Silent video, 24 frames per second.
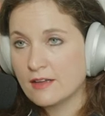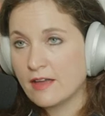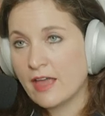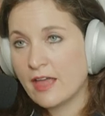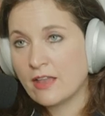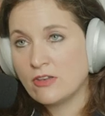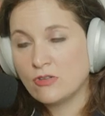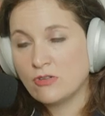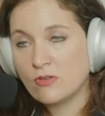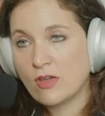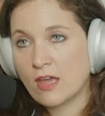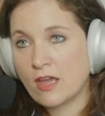
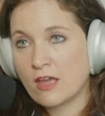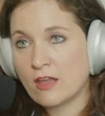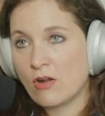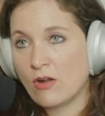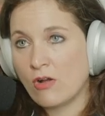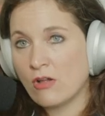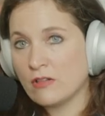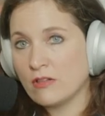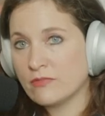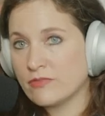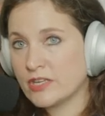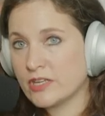And you get
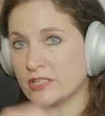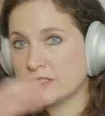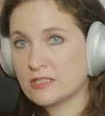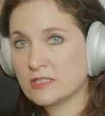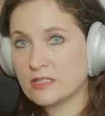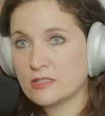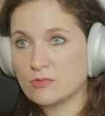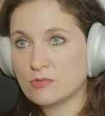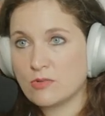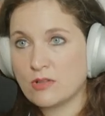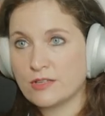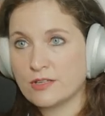all of this
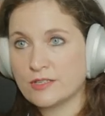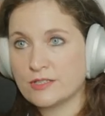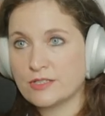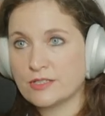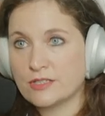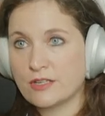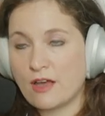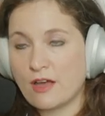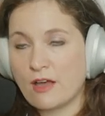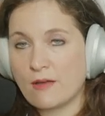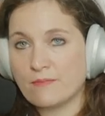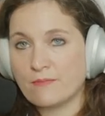as well as
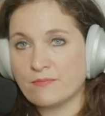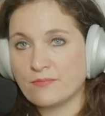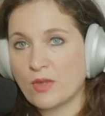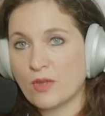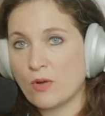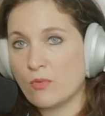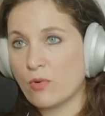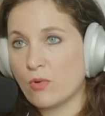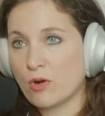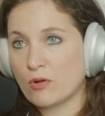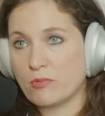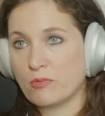um,
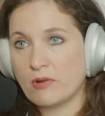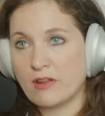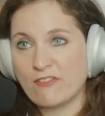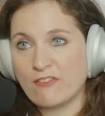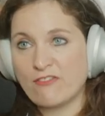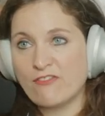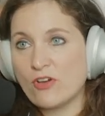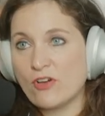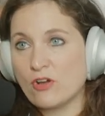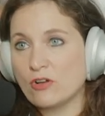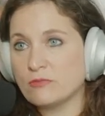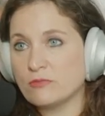award winning
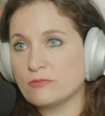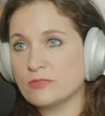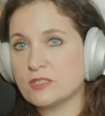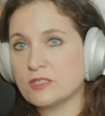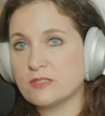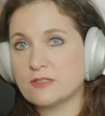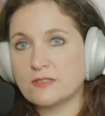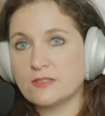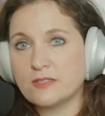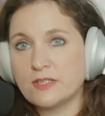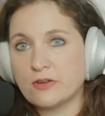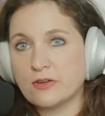films,
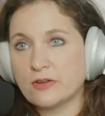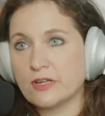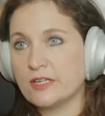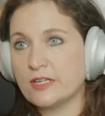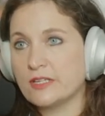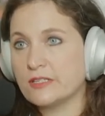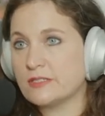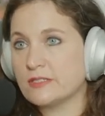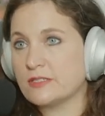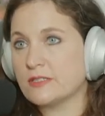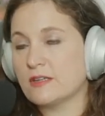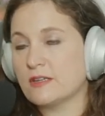
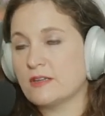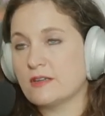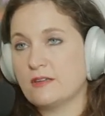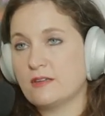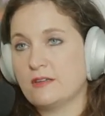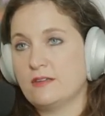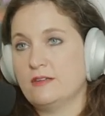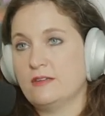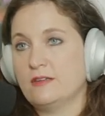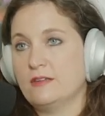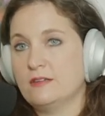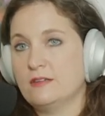series,
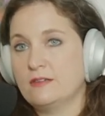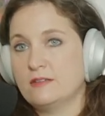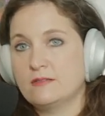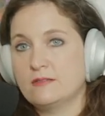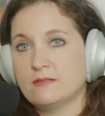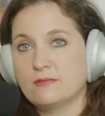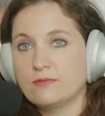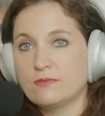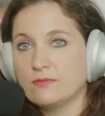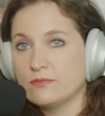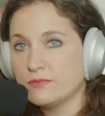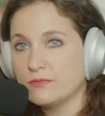
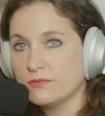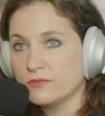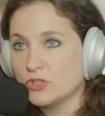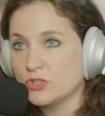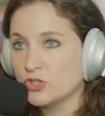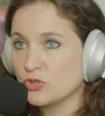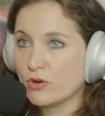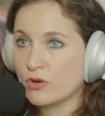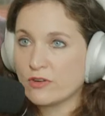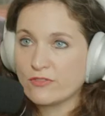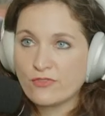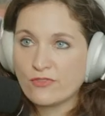
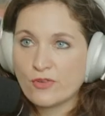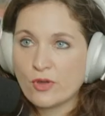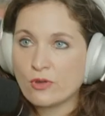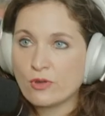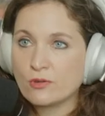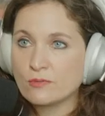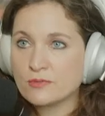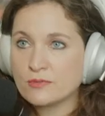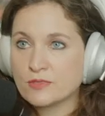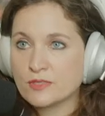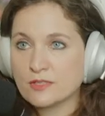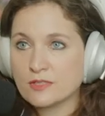short
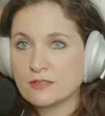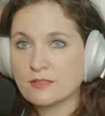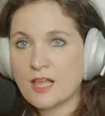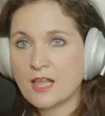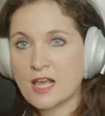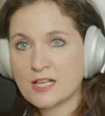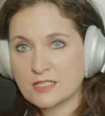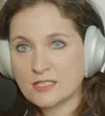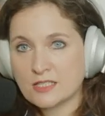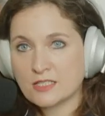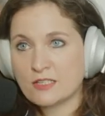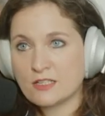films,
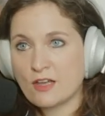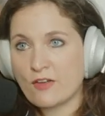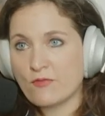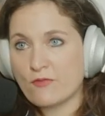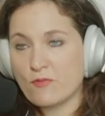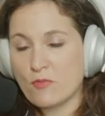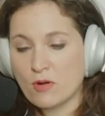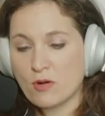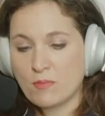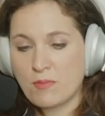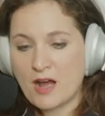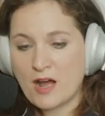lots of stuff,
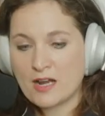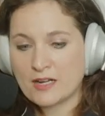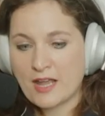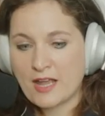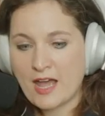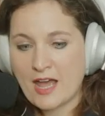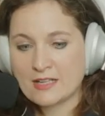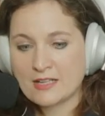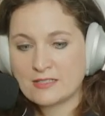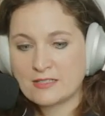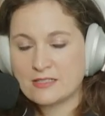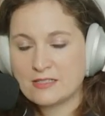more
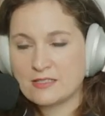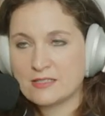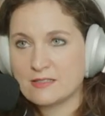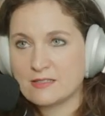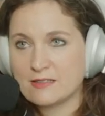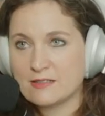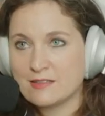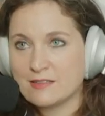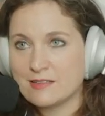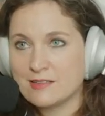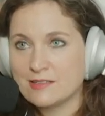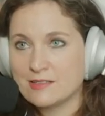podcasts.
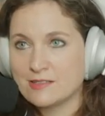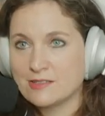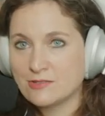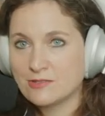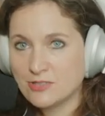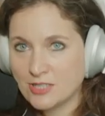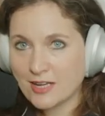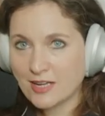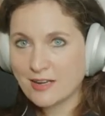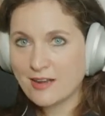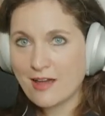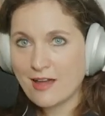So
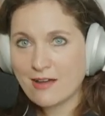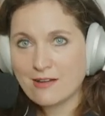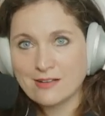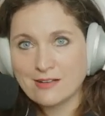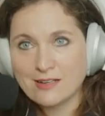check it out.